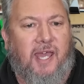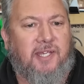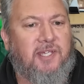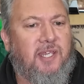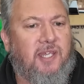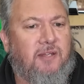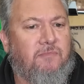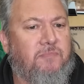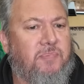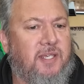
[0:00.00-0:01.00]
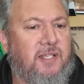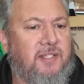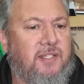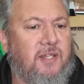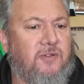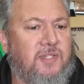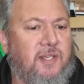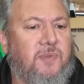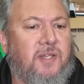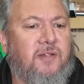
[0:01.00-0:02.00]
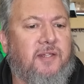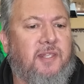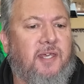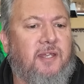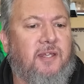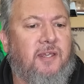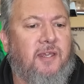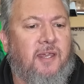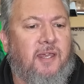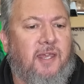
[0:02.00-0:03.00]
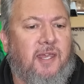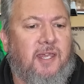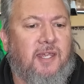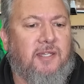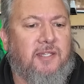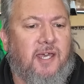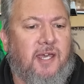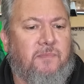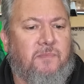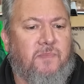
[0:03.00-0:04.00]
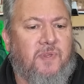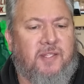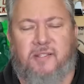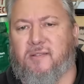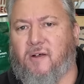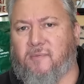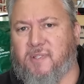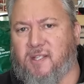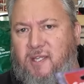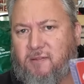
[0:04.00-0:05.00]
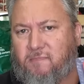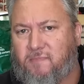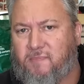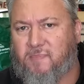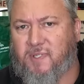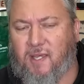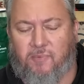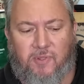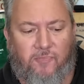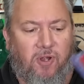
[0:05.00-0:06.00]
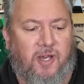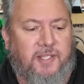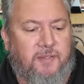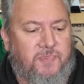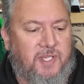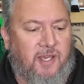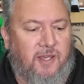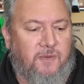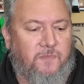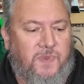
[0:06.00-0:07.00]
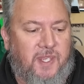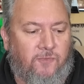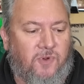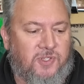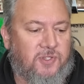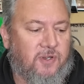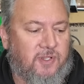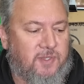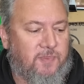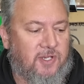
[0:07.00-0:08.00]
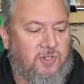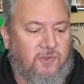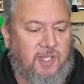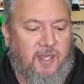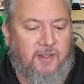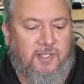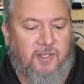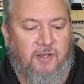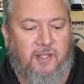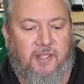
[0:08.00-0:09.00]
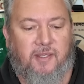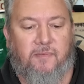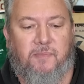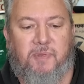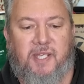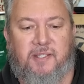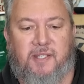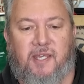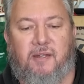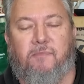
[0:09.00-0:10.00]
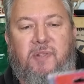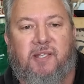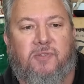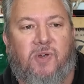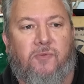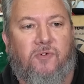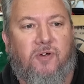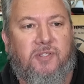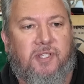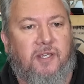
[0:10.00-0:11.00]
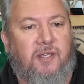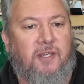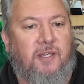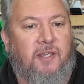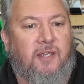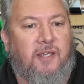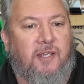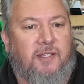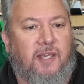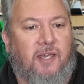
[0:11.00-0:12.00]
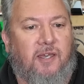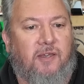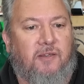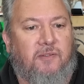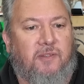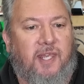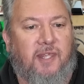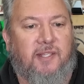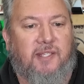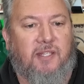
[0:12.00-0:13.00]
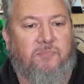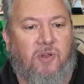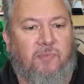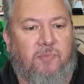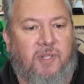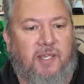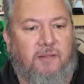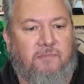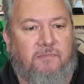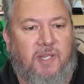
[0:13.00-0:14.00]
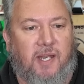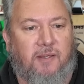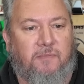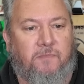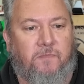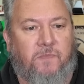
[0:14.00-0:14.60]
18-piece set or something like that. And it's obviously double the price. So it was not on special, the other side, the bigger set, but this one was. So the other set's probably, you know,